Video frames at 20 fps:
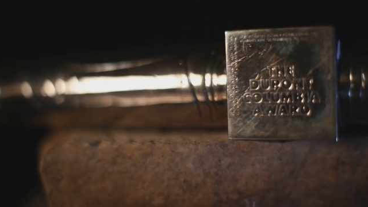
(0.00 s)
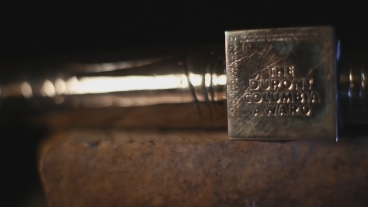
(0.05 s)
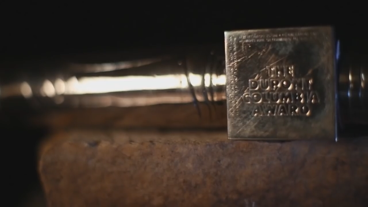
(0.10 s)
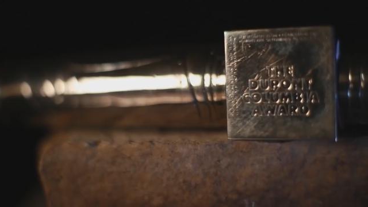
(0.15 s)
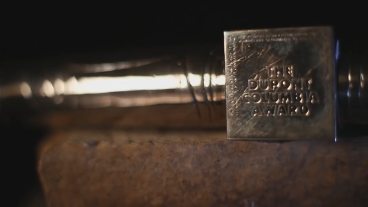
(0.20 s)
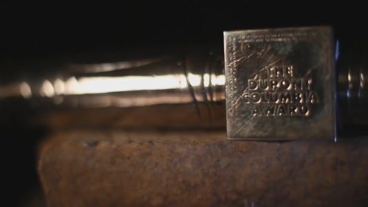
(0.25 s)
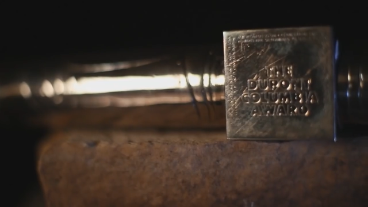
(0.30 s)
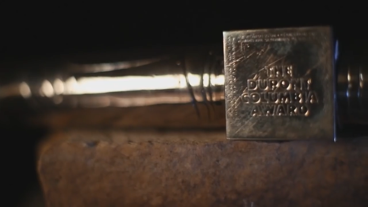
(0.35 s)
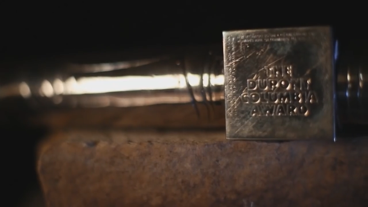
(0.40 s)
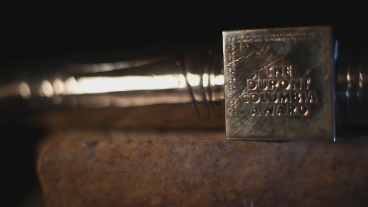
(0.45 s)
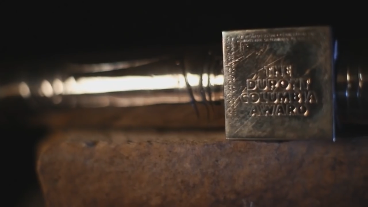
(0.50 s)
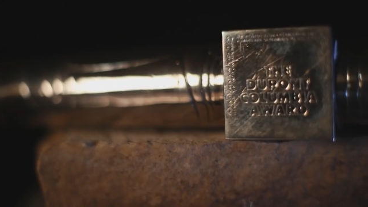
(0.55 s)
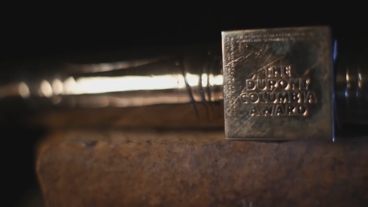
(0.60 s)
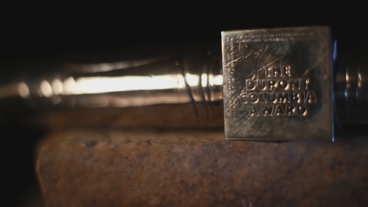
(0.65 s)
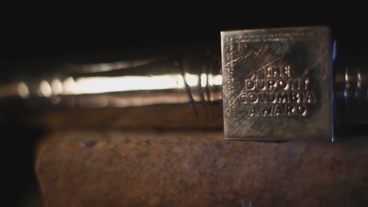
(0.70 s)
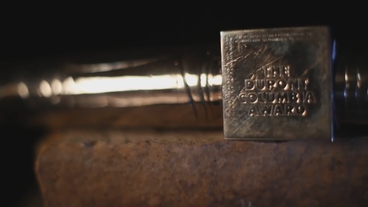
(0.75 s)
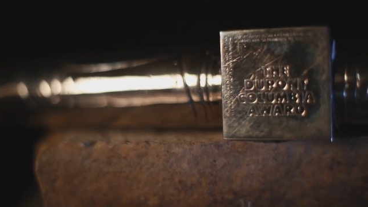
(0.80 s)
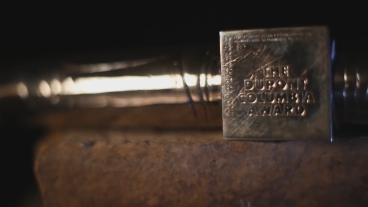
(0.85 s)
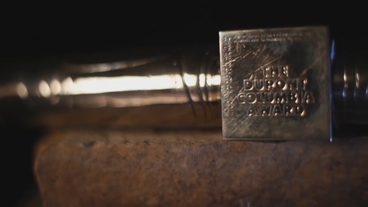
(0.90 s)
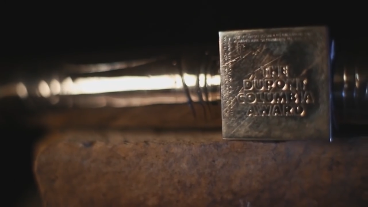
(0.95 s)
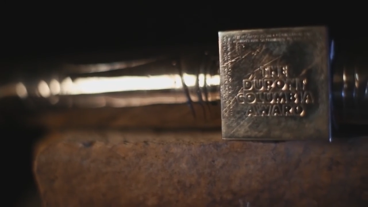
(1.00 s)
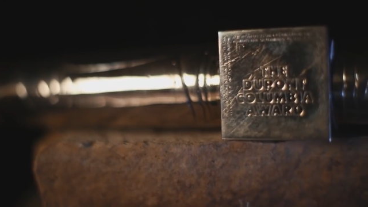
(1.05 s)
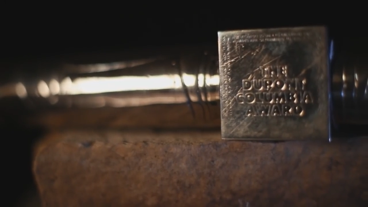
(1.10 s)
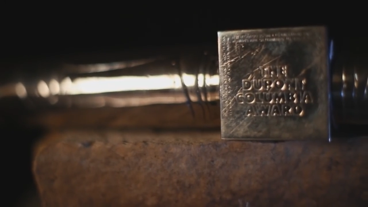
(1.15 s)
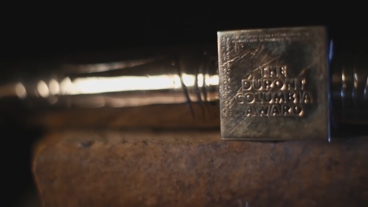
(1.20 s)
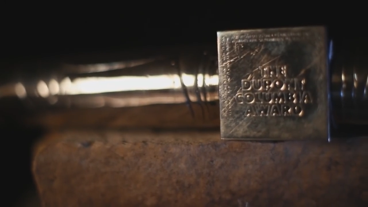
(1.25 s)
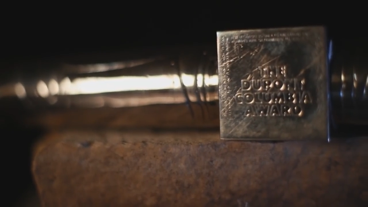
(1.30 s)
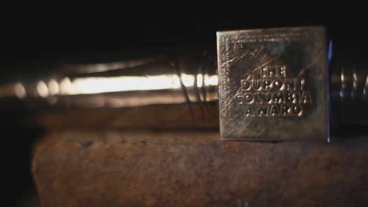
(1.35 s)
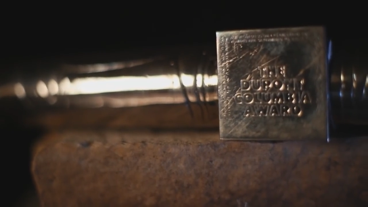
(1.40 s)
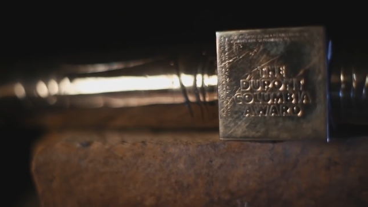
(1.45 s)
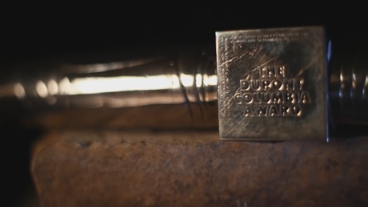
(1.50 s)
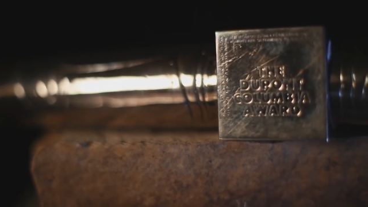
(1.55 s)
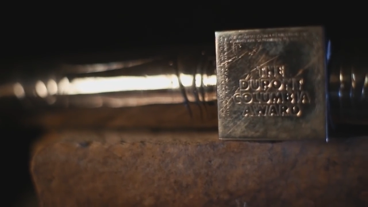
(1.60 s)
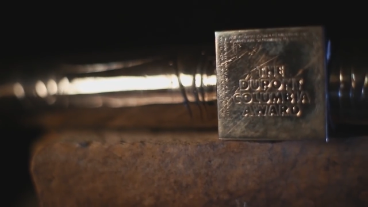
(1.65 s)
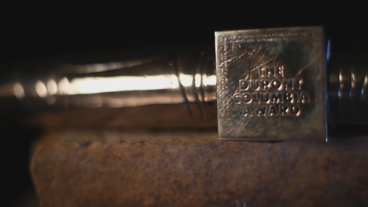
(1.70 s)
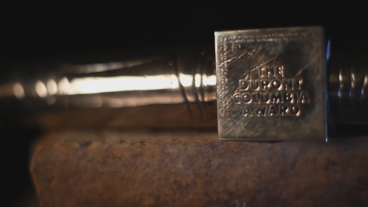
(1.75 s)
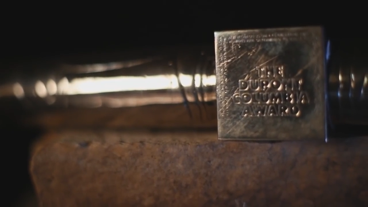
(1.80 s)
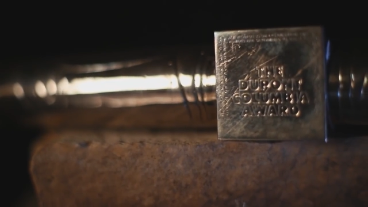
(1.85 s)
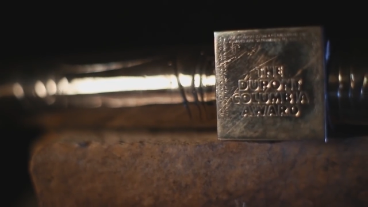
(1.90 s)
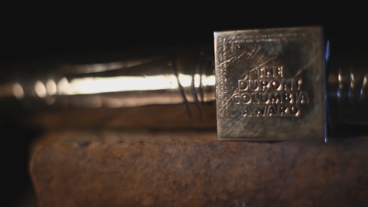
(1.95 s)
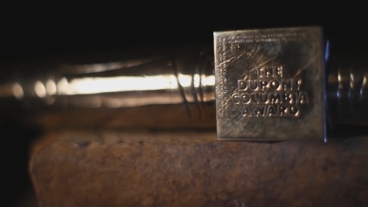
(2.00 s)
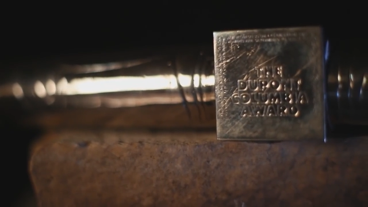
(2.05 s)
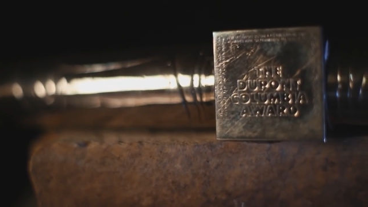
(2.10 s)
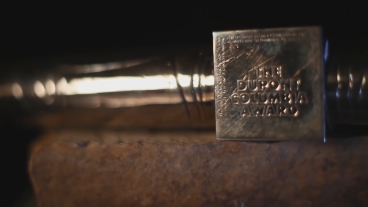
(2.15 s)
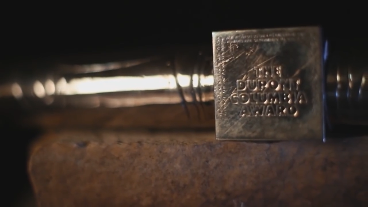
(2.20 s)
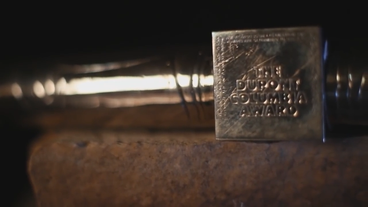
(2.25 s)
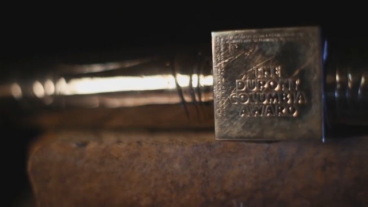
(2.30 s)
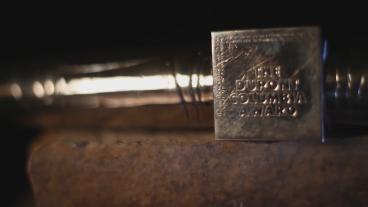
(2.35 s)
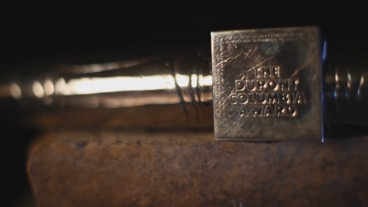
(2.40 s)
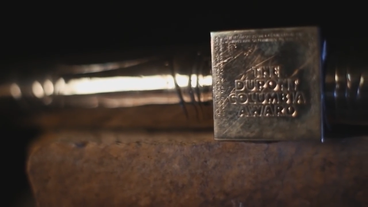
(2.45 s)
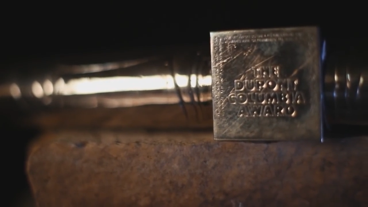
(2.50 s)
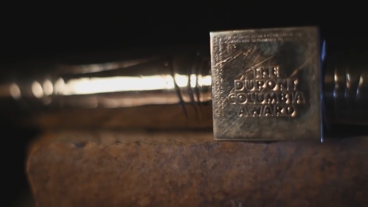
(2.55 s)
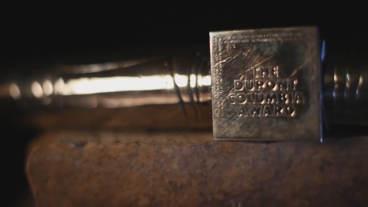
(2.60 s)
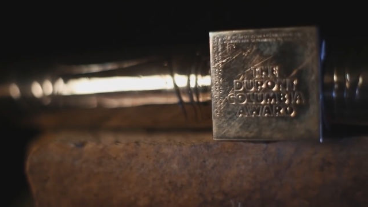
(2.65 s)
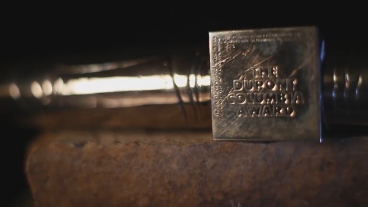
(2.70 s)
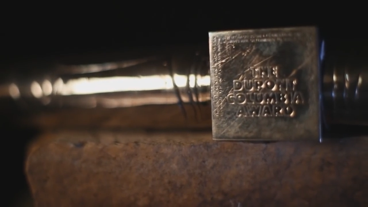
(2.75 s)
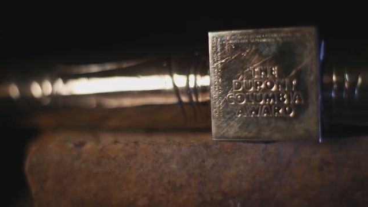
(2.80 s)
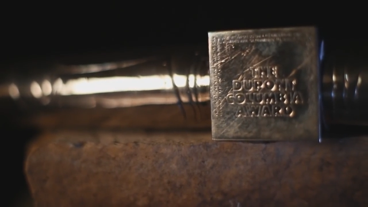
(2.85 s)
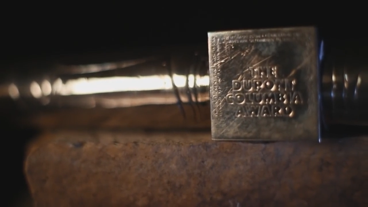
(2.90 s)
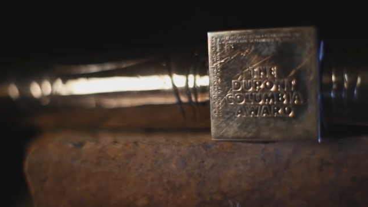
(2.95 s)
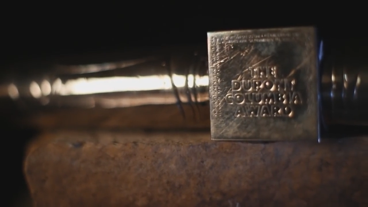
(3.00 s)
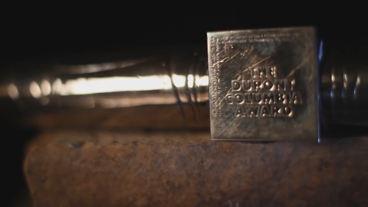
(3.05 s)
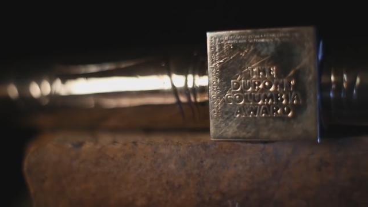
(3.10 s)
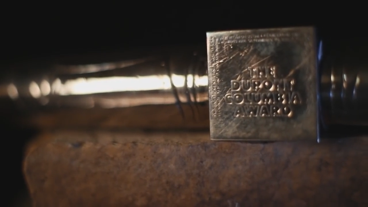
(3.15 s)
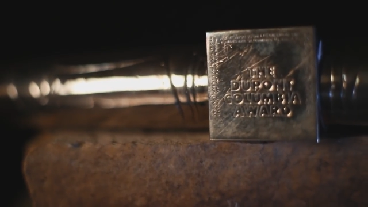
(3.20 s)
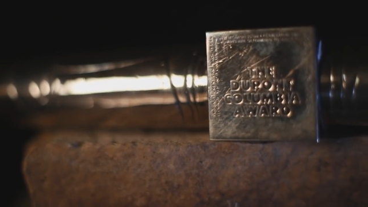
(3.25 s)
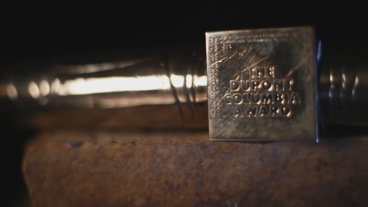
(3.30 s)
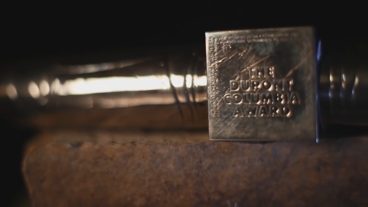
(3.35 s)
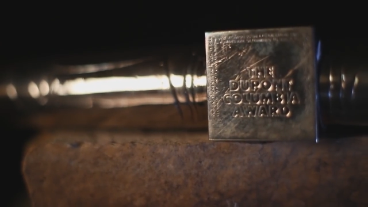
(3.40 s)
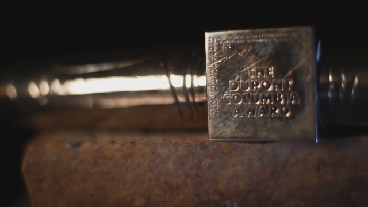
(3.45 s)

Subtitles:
(no speaker visible)